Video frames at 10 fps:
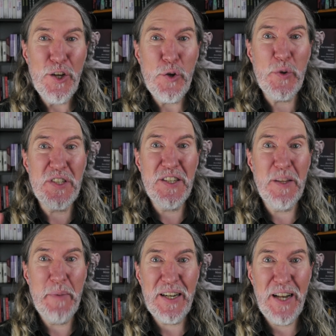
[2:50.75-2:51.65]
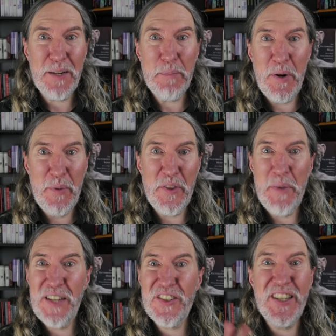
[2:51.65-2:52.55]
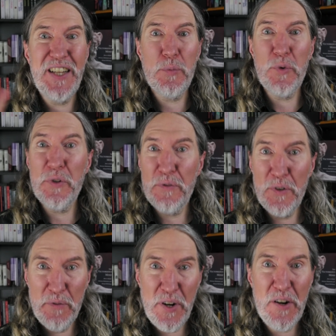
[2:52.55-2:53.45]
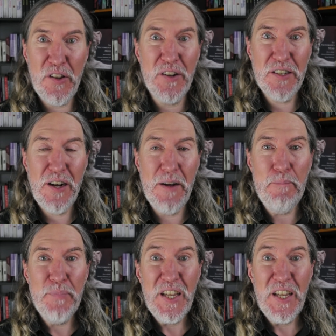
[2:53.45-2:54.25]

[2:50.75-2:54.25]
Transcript: who is in the Magnetic Memory Method Masterclass world for a very long time,